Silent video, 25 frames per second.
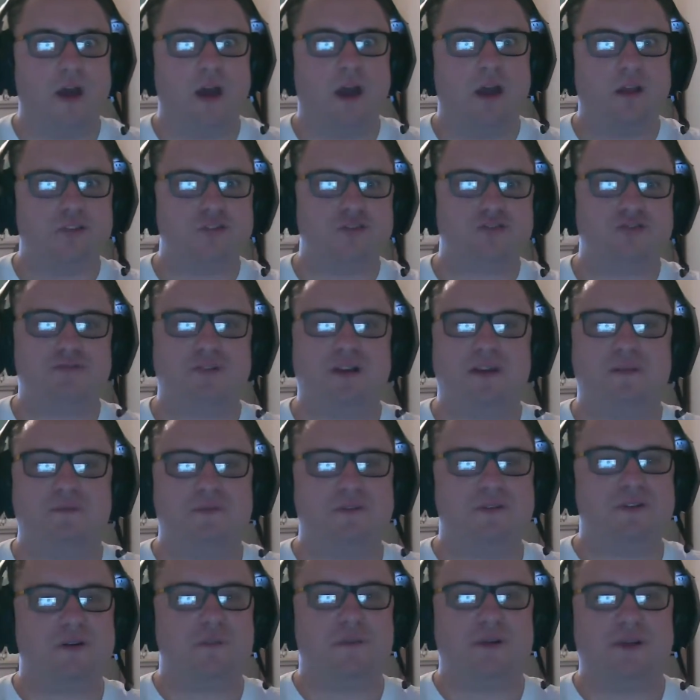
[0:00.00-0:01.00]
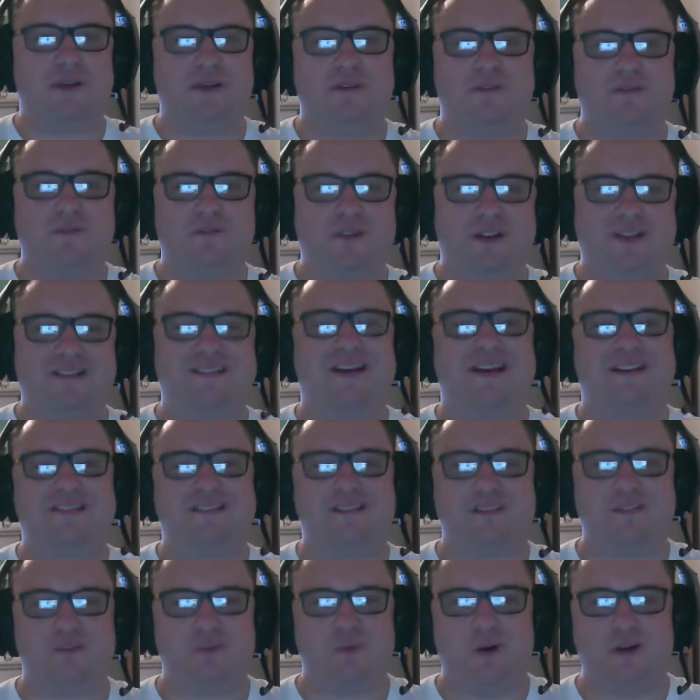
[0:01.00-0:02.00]
stream, which is going to be
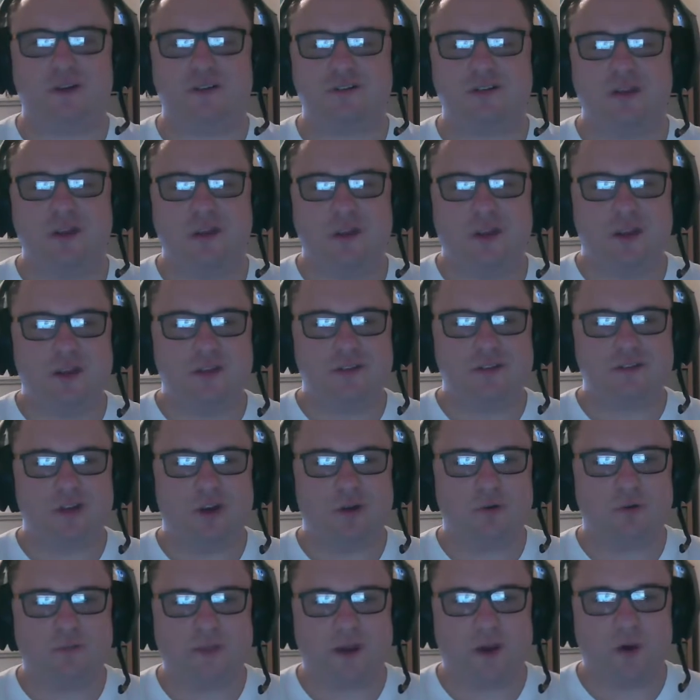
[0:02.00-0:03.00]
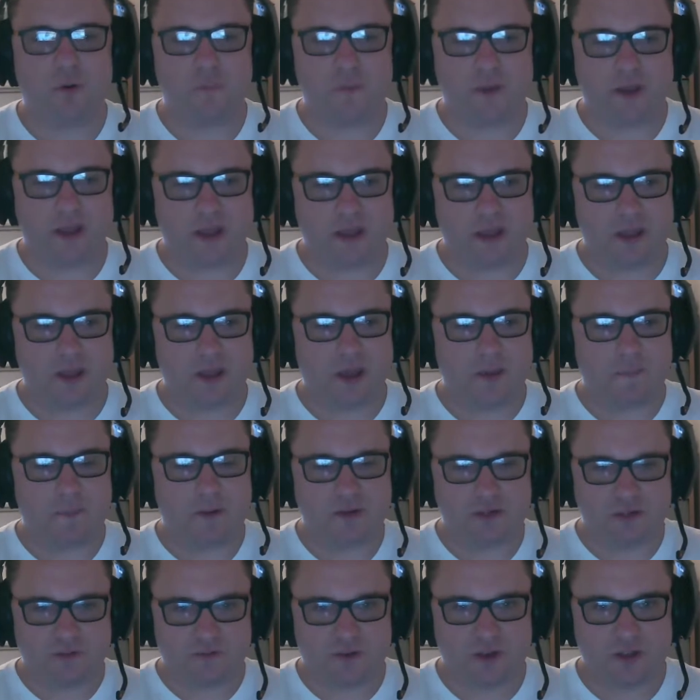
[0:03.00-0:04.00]
fantastic to watch. So that will be a
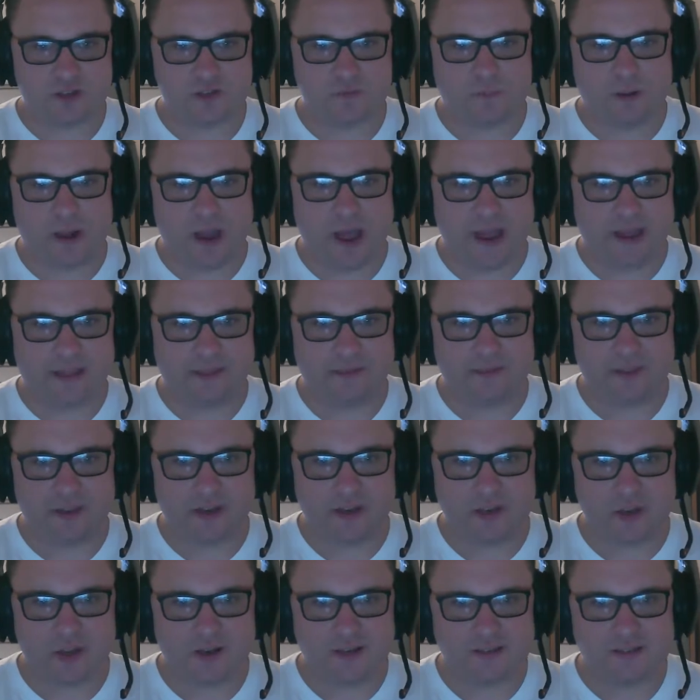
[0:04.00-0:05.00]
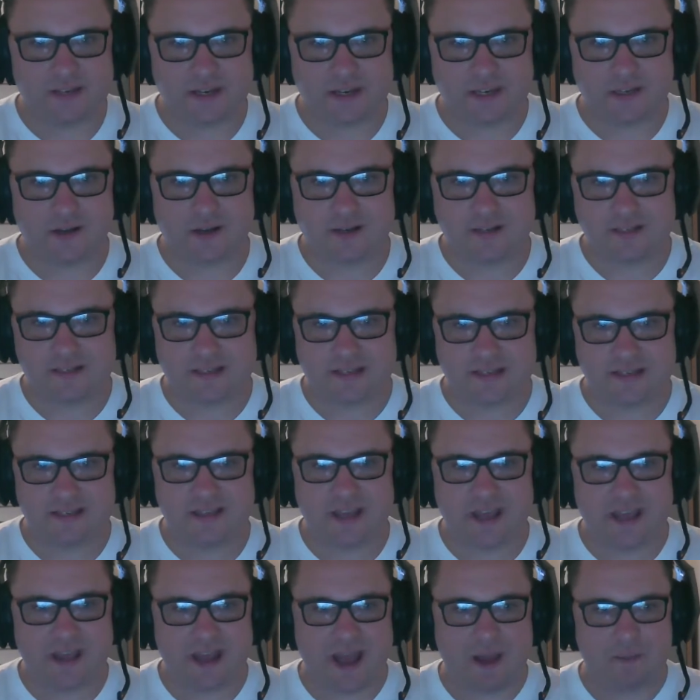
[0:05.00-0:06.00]
bunch of us playing the 1990s
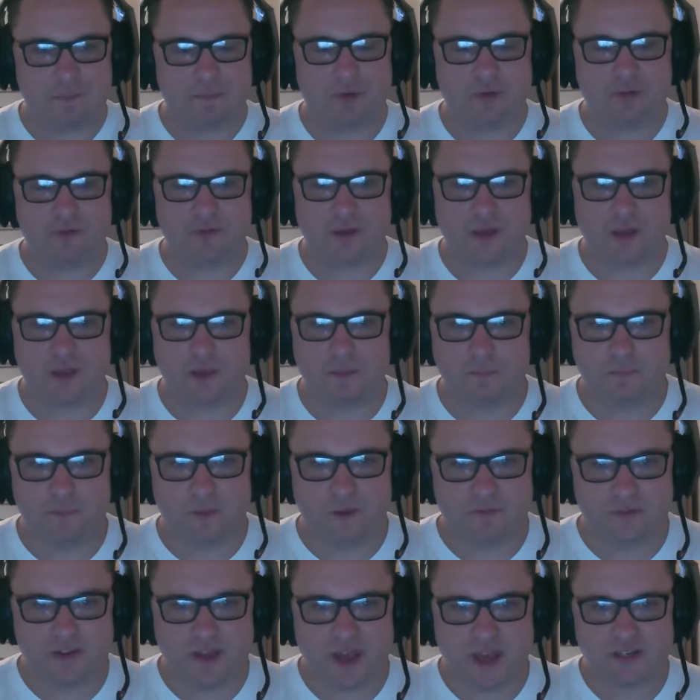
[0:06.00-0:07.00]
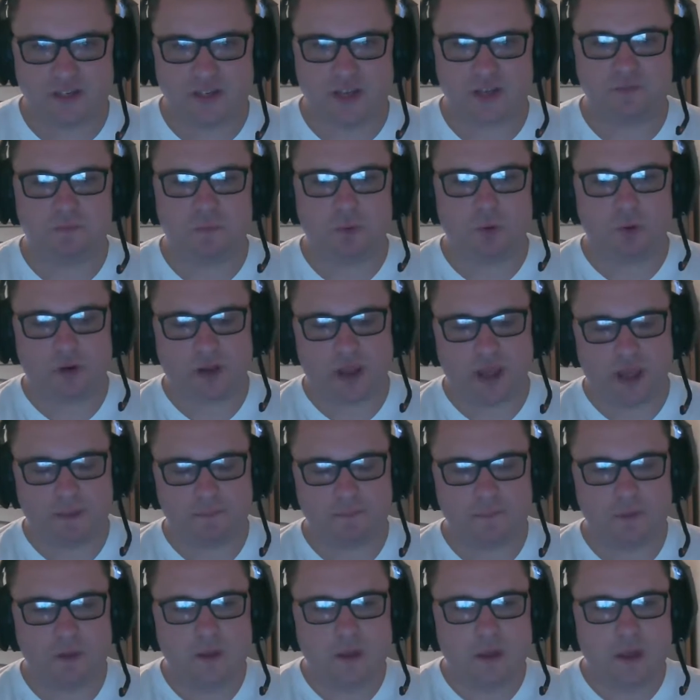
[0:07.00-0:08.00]
hit Atmosphere, the VHS board game.
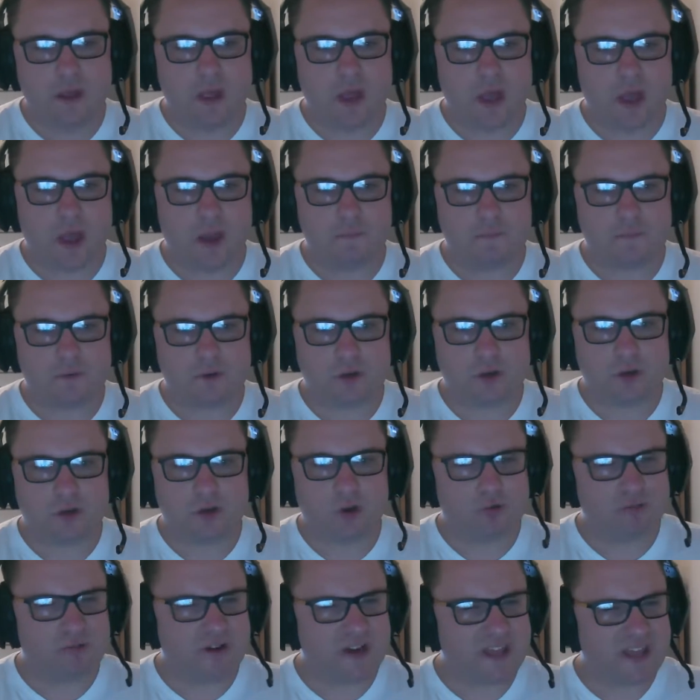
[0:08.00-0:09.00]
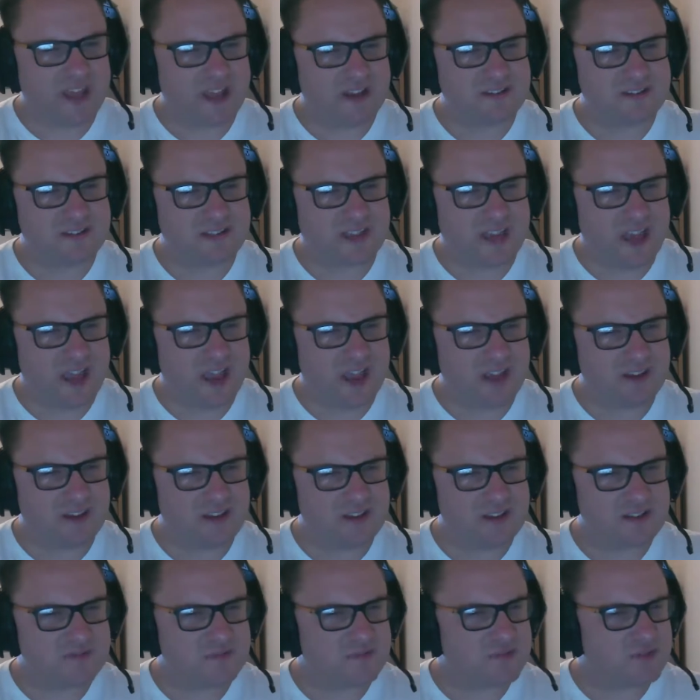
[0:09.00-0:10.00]
Not really getting scared.
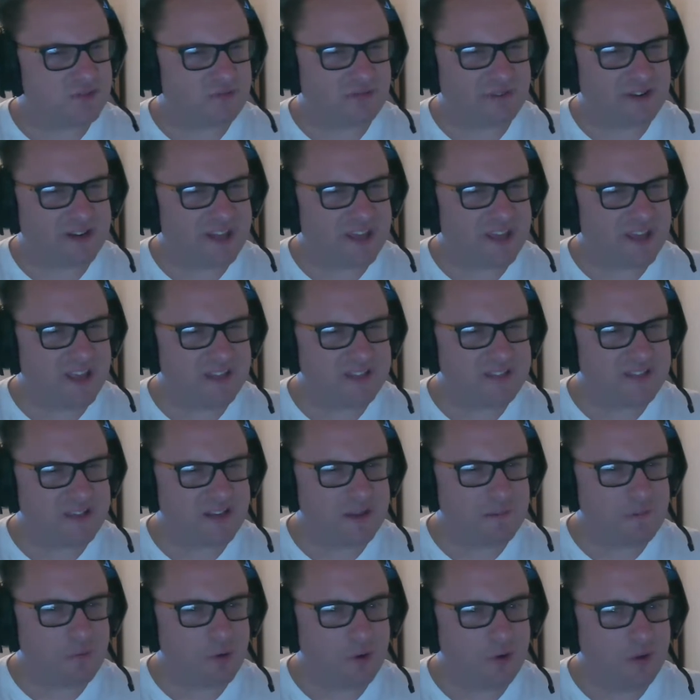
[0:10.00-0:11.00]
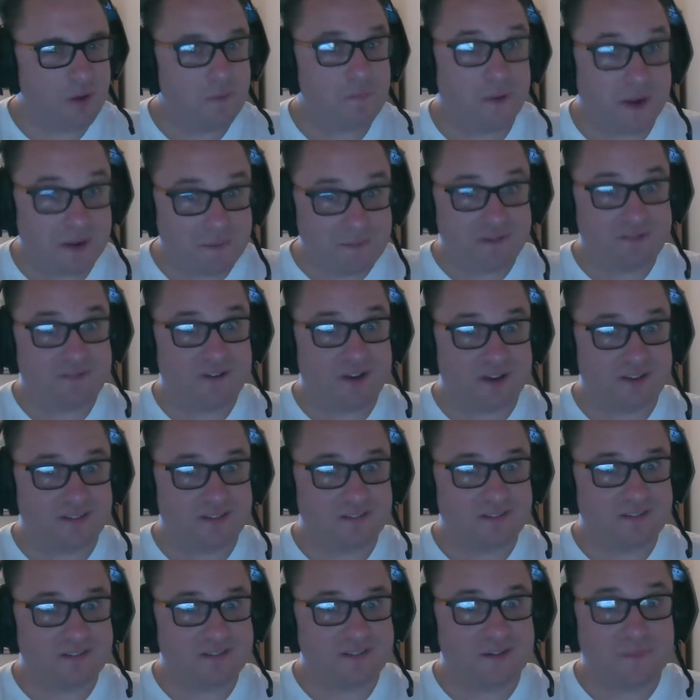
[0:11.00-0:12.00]
We're not really kids anymore, but it'll be fun.
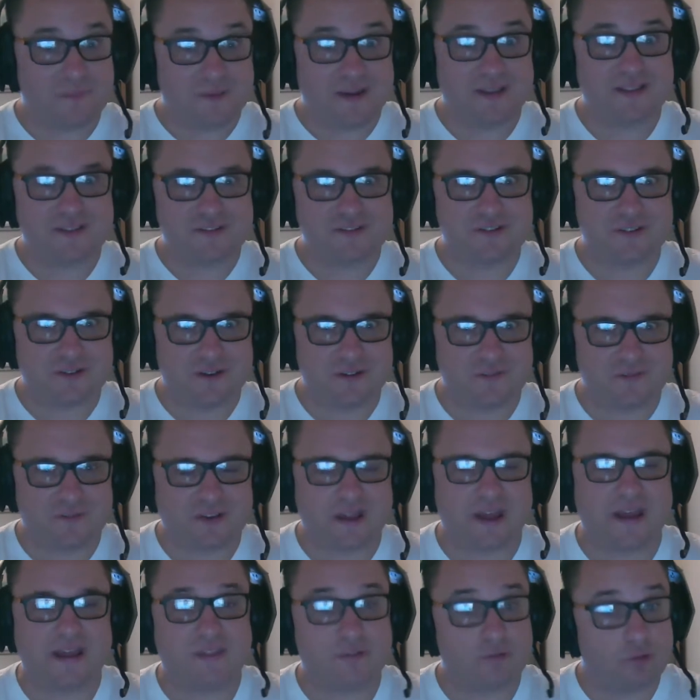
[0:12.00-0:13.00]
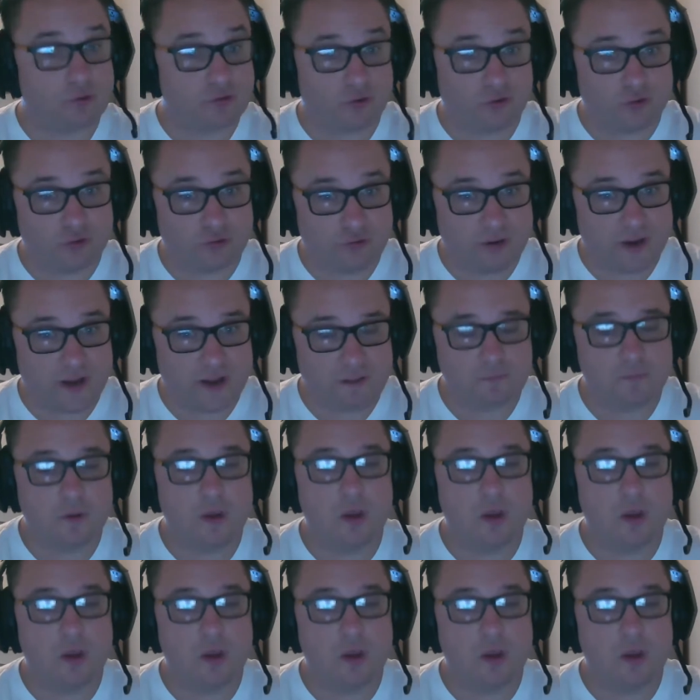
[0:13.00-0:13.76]
So please tune in for that, either on the stream